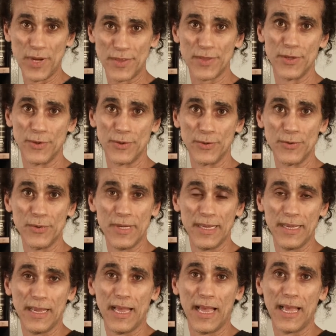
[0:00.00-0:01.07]
with you,
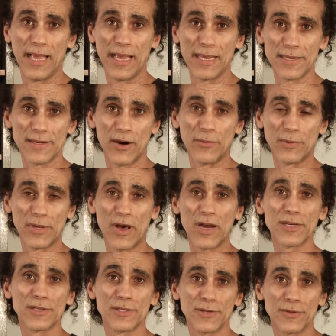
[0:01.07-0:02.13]
and I would
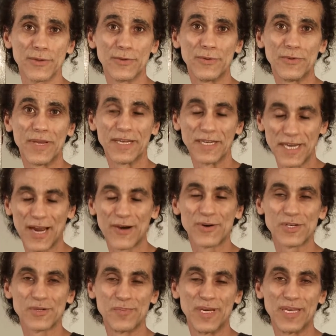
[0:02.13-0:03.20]
like to
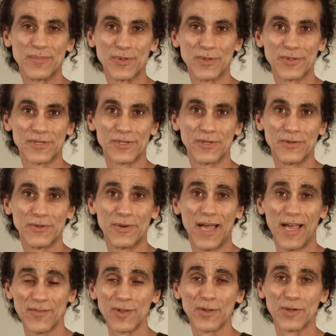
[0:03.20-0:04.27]
encourage people to
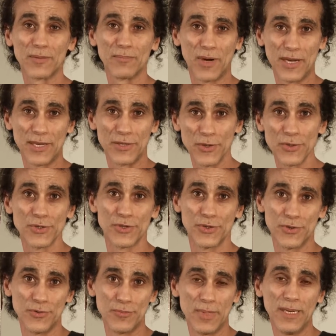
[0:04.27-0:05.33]
have a look at my
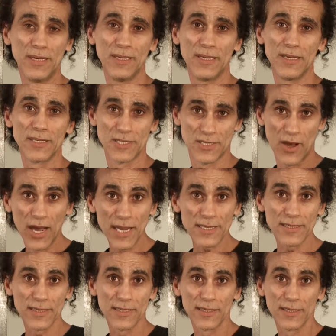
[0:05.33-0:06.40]
YouTube
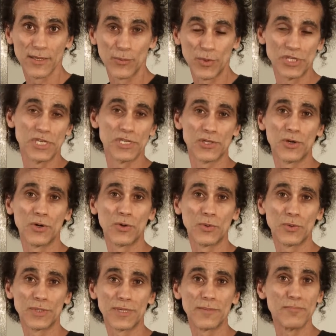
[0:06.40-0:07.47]
site, which is
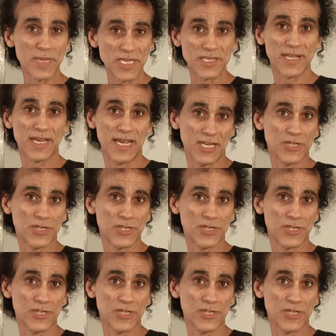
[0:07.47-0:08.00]
called Mr.